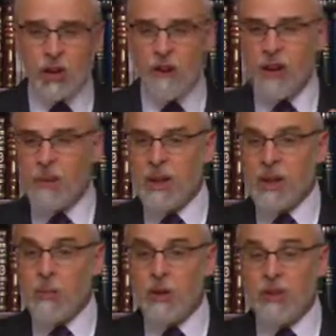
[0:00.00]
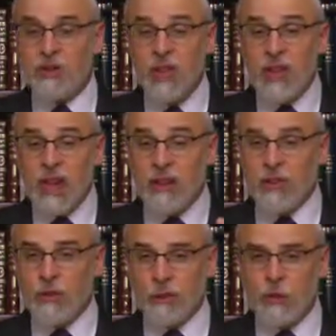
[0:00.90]
David HaMelech was,
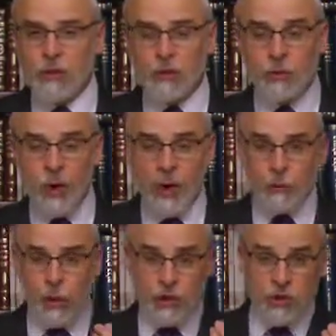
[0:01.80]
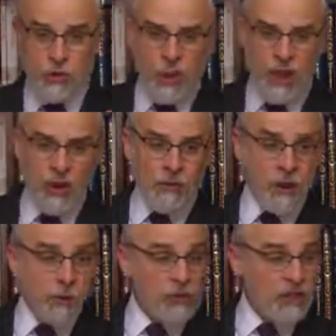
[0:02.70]
as the verse describes, when Shmuel
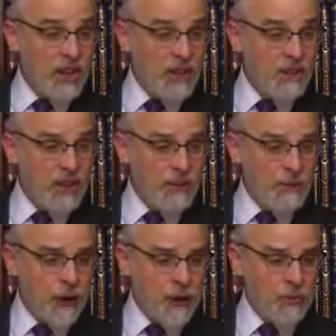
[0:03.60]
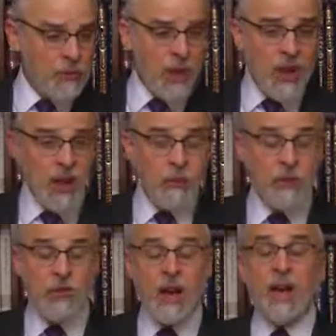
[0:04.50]
HaNavi originally identified him, he
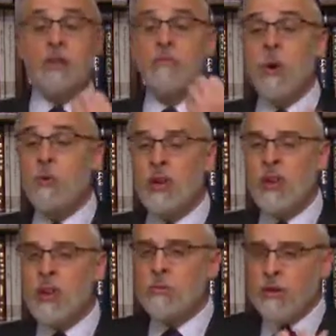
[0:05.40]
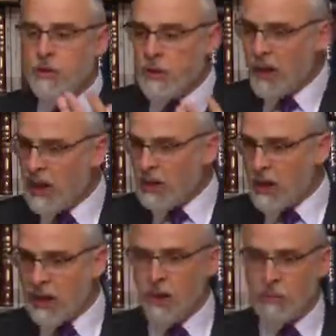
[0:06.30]
was Admoni im Yefei
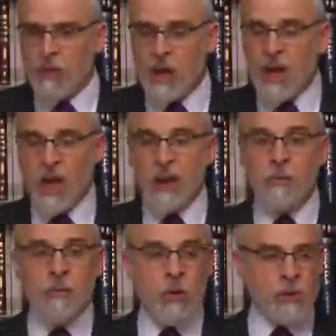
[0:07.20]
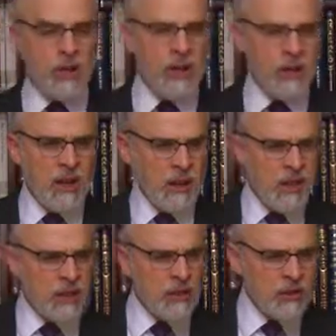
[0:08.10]
Einayim. Admoni
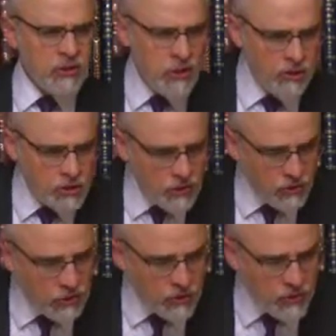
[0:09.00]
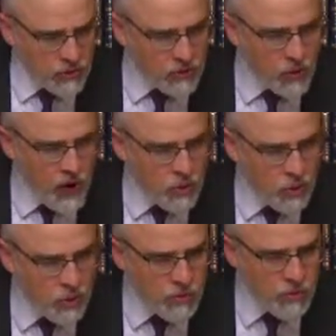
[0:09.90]
is a term which is used to describe
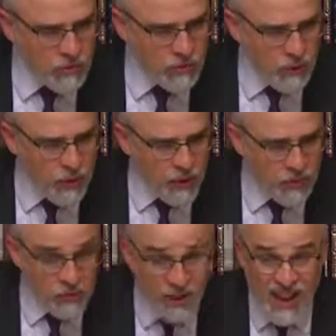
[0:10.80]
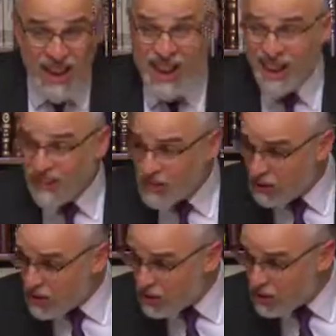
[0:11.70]
whom before him?
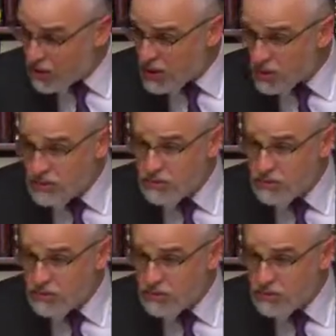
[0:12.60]
Esav HaRasha.